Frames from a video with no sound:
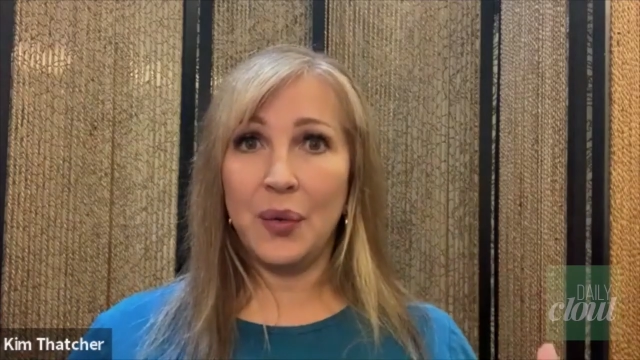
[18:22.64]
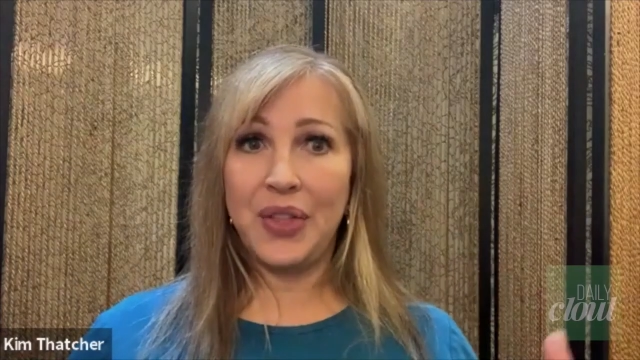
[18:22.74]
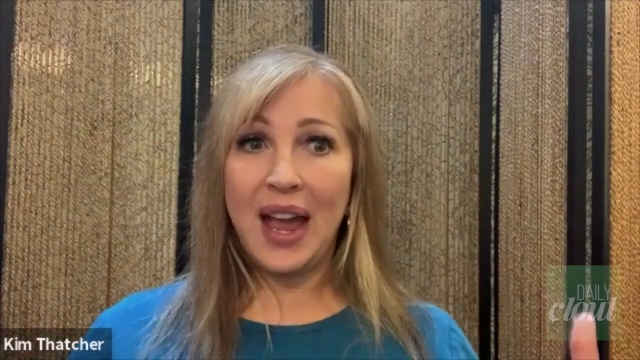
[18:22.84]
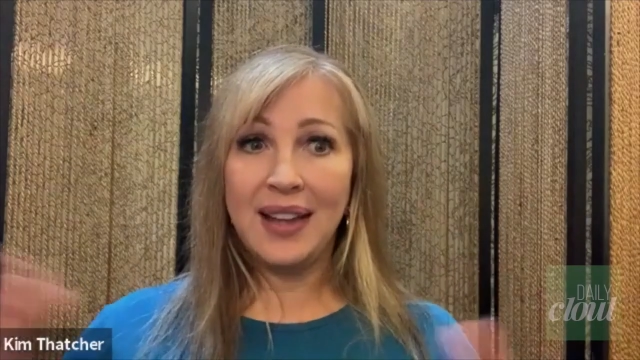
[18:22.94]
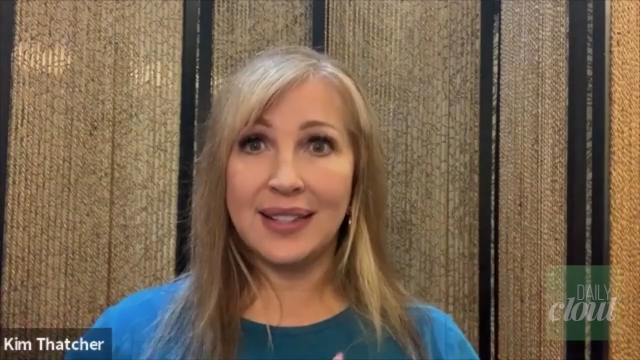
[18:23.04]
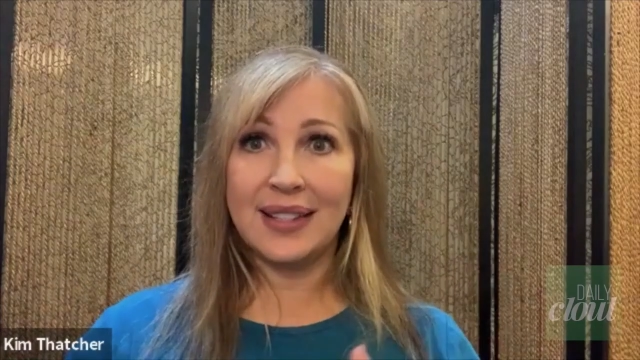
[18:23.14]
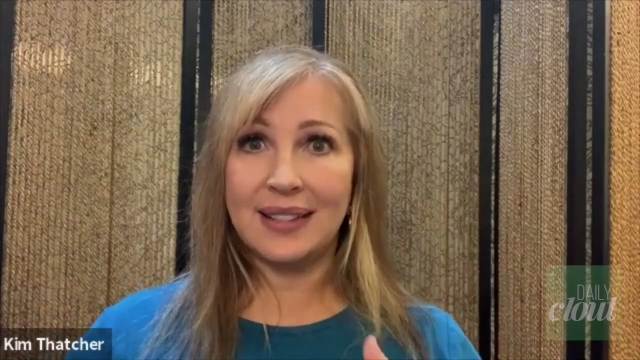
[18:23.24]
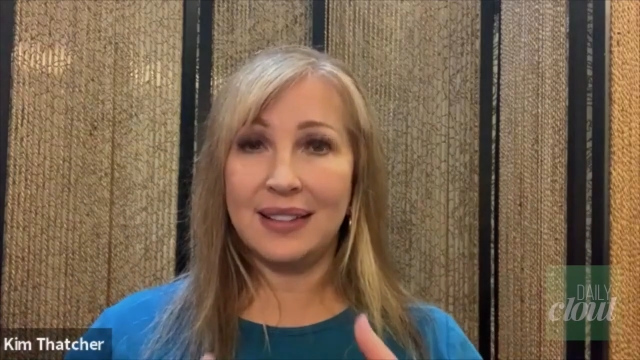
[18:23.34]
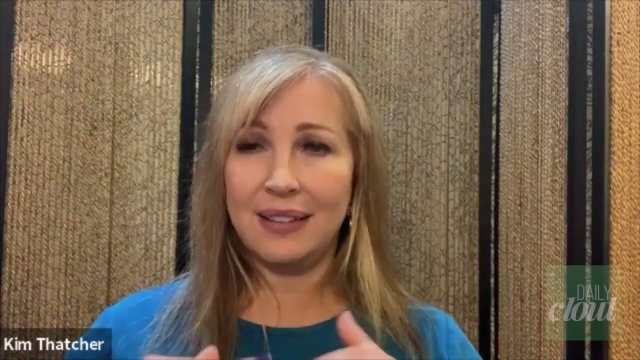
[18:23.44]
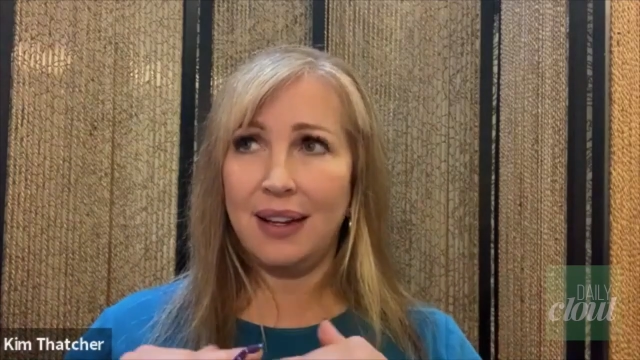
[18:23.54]

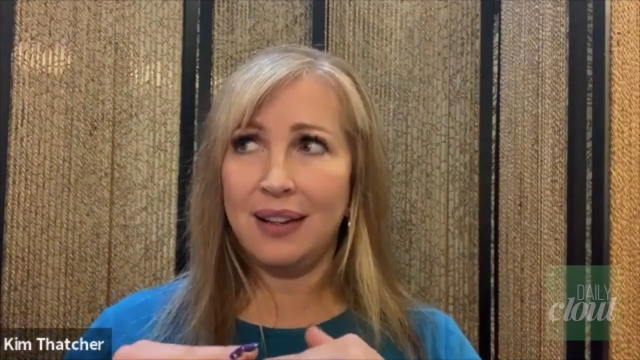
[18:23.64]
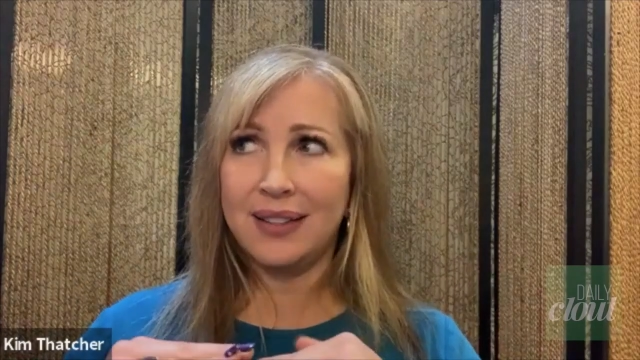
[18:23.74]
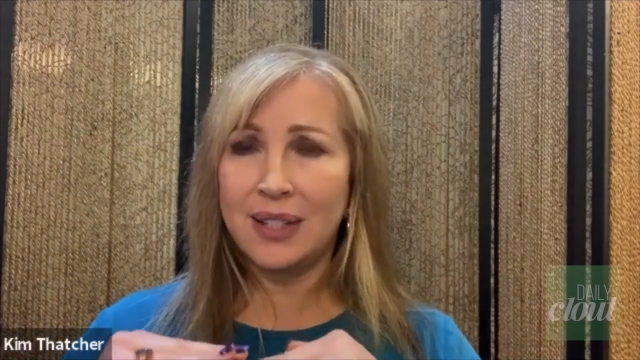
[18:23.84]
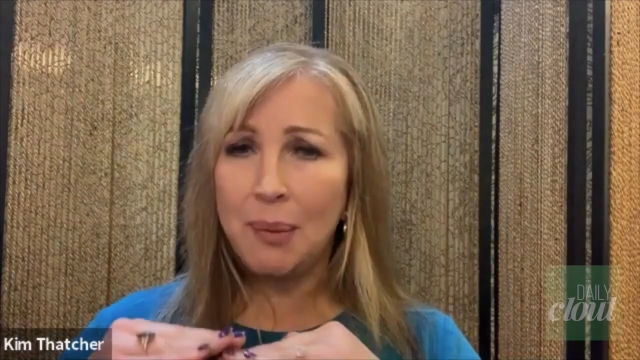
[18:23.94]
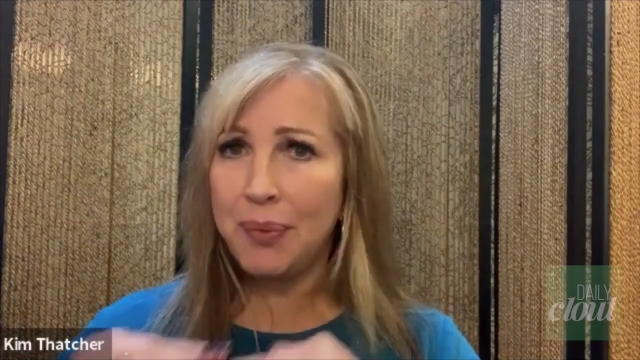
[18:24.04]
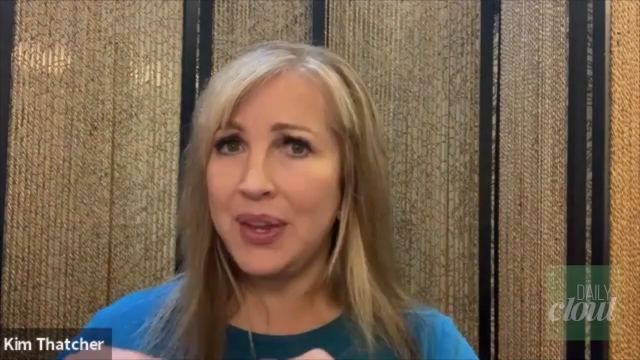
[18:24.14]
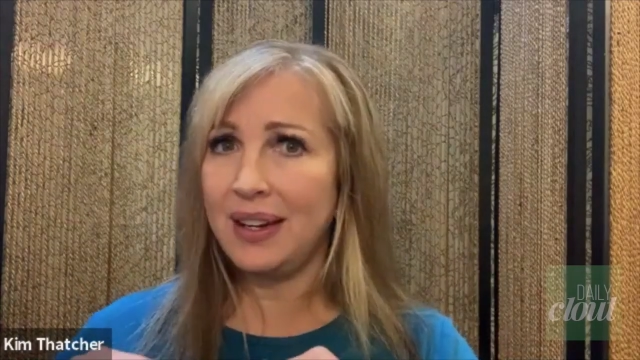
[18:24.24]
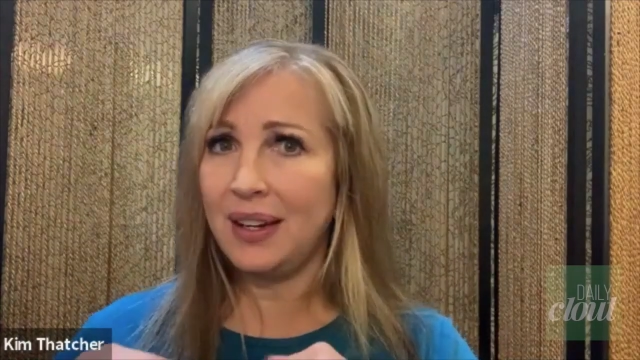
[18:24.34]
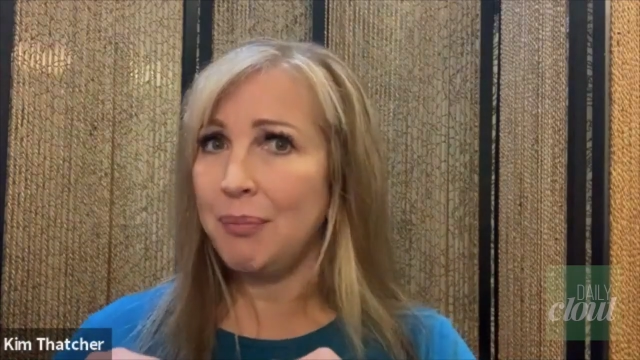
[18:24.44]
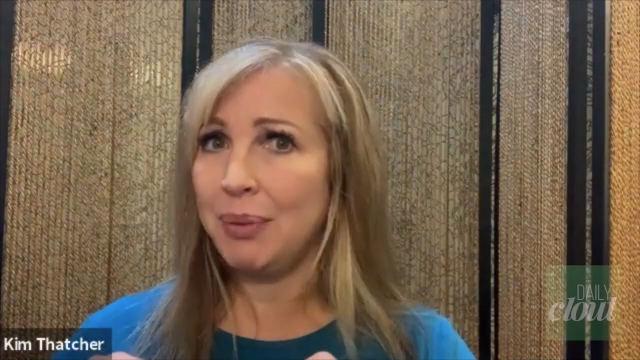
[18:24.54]
that's
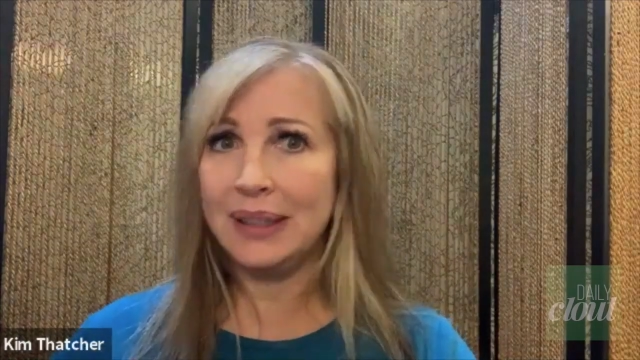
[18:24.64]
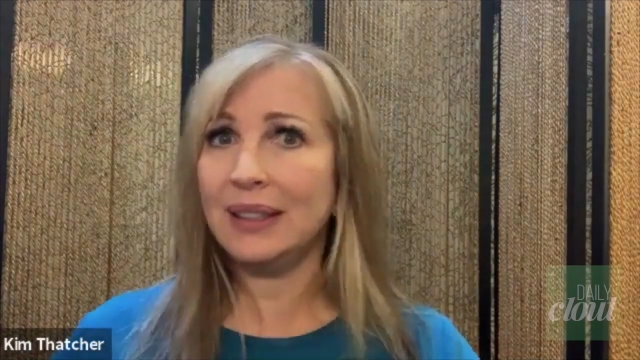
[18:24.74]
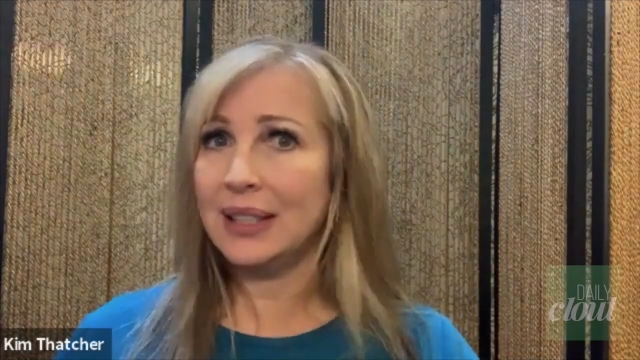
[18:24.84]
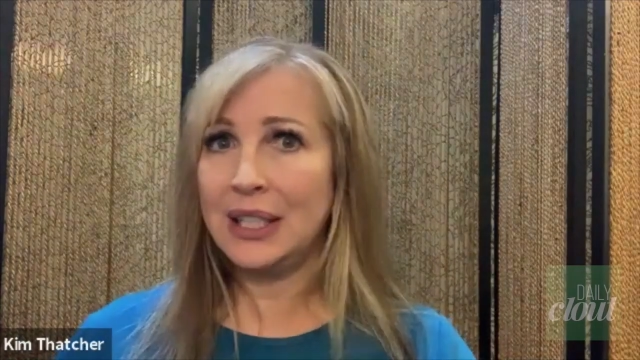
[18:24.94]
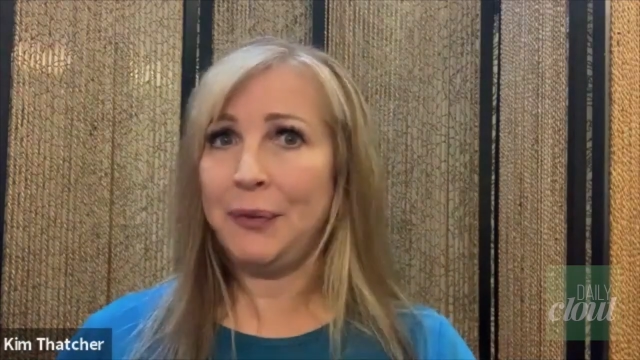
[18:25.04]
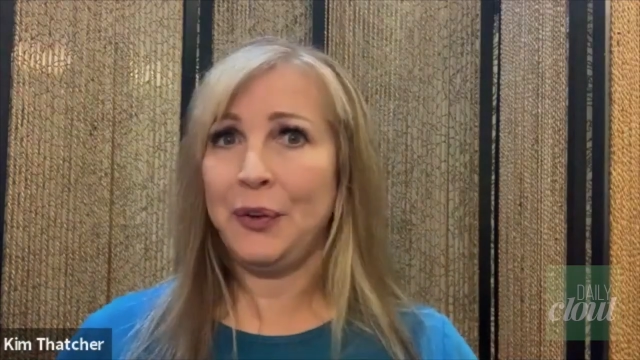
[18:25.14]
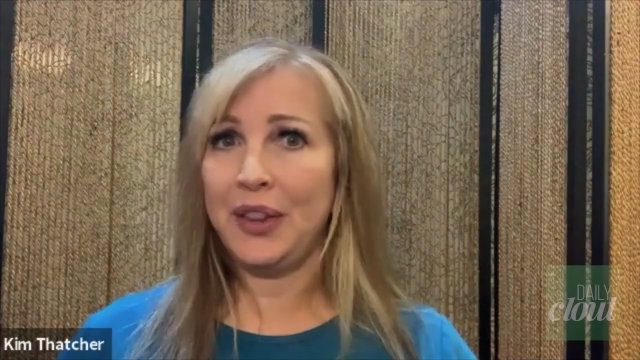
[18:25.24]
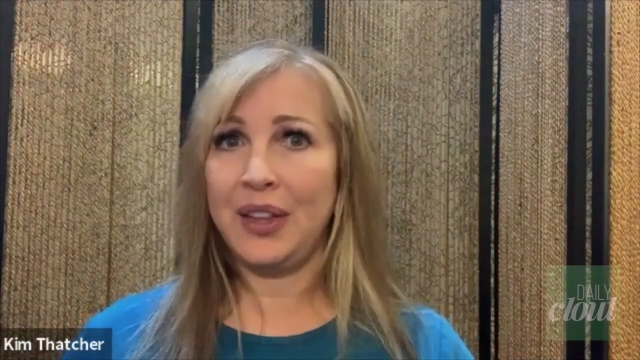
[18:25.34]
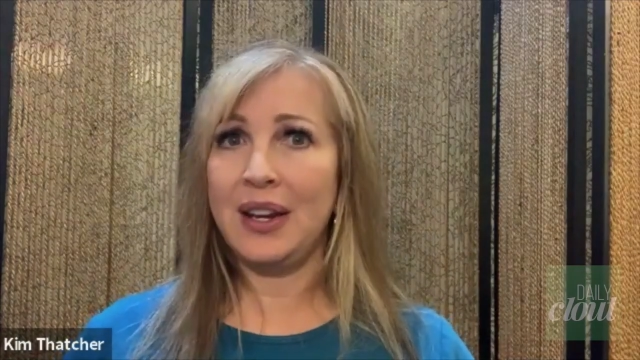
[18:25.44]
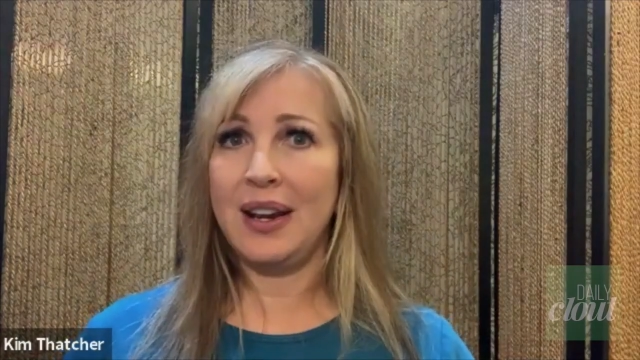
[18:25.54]
something completely
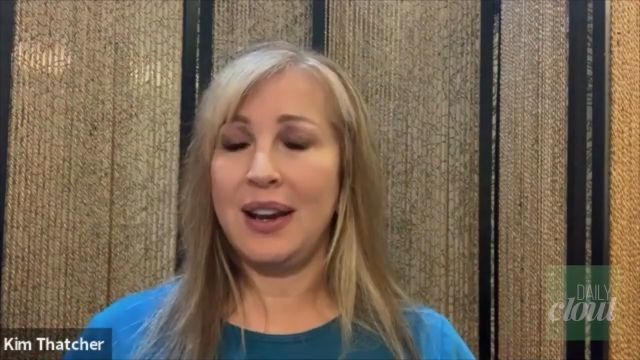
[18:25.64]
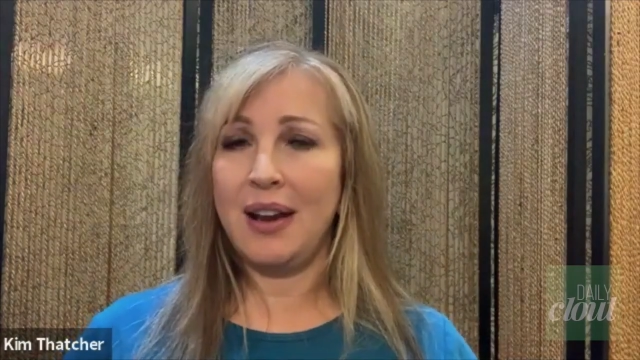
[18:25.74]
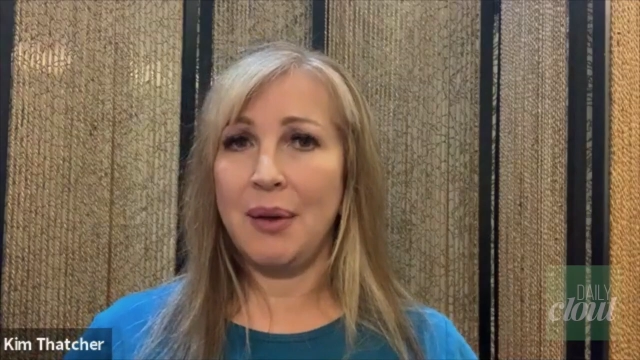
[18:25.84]
different than